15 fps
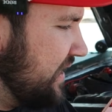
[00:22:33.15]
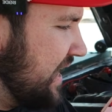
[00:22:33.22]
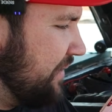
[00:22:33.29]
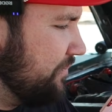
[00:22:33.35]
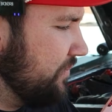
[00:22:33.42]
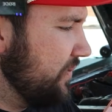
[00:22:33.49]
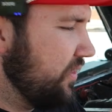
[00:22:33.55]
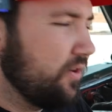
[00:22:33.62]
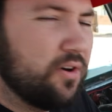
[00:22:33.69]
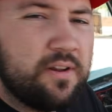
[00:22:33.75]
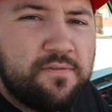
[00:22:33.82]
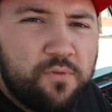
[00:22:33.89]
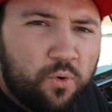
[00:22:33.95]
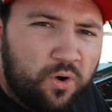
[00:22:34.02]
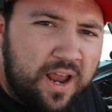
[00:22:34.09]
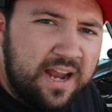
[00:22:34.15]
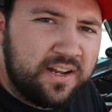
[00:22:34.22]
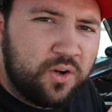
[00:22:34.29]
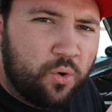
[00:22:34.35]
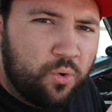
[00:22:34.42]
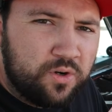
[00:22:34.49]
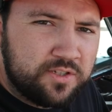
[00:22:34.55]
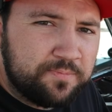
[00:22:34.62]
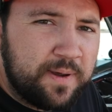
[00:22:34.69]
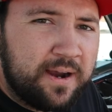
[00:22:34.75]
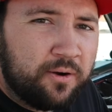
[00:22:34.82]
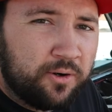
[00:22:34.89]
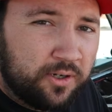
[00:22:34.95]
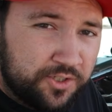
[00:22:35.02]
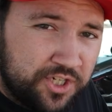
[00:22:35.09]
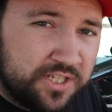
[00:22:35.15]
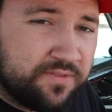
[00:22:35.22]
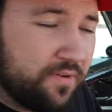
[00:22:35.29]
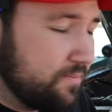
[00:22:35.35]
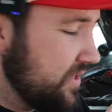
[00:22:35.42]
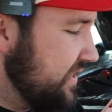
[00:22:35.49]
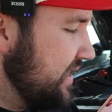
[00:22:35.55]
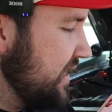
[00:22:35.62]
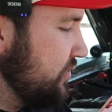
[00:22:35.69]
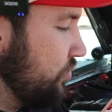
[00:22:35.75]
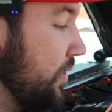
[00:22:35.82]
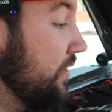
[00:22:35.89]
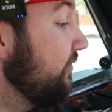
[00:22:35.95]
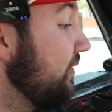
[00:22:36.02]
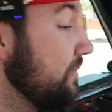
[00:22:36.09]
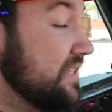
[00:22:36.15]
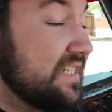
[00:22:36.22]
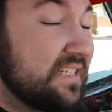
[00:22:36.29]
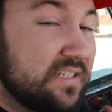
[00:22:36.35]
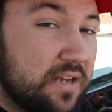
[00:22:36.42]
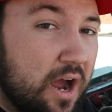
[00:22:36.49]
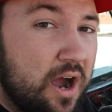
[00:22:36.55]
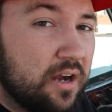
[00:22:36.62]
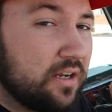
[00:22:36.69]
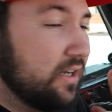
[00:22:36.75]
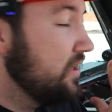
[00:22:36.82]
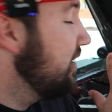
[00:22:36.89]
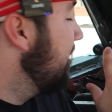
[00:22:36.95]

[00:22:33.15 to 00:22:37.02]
34 added horsepower just from the stage 1, from the stock